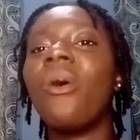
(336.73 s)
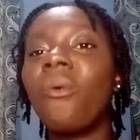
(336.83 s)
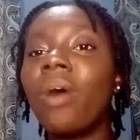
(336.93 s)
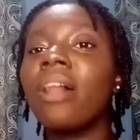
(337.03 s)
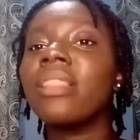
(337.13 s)

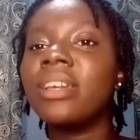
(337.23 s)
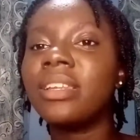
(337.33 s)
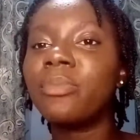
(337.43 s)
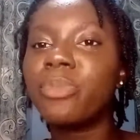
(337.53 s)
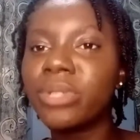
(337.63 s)
while
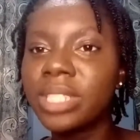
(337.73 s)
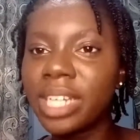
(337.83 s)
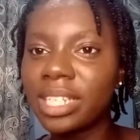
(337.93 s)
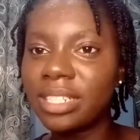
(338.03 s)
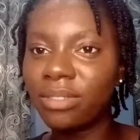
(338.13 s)
in a
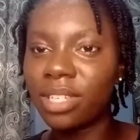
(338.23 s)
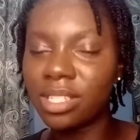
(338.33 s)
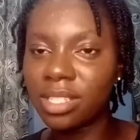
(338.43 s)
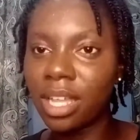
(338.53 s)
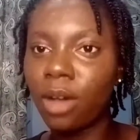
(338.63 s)
protective
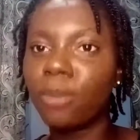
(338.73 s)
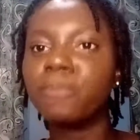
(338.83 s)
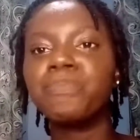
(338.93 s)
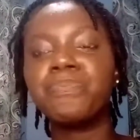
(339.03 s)
hairstyle,